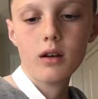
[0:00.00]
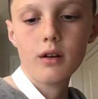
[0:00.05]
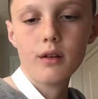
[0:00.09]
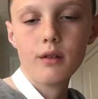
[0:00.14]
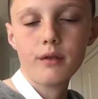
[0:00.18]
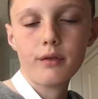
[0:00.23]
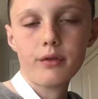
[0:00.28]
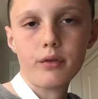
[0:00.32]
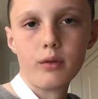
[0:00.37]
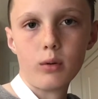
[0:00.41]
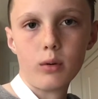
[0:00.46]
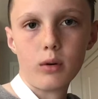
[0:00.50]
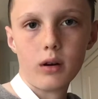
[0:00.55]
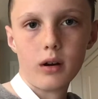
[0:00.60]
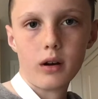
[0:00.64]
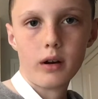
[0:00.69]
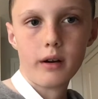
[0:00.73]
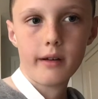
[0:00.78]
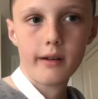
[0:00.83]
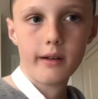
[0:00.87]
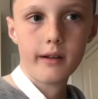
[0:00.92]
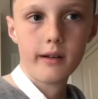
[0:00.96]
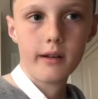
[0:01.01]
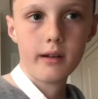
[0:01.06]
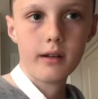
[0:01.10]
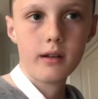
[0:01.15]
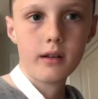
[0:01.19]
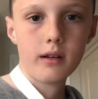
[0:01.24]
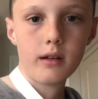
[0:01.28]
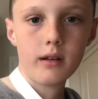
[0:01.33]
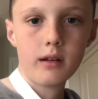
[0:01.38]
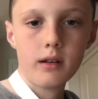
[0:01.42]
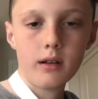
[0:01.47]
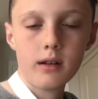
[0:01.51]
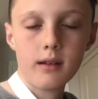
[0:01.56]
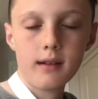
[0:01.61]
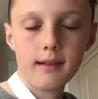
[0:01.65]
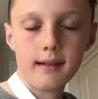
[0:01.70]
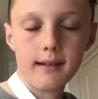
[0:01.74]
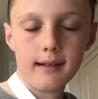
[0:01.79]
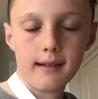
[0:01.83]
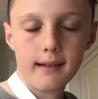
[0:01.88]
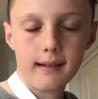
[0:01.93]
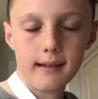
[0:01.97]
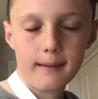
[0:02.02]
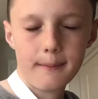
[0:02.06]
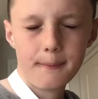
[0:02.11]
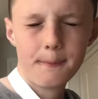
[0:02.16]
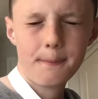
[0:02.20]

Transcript: for uh,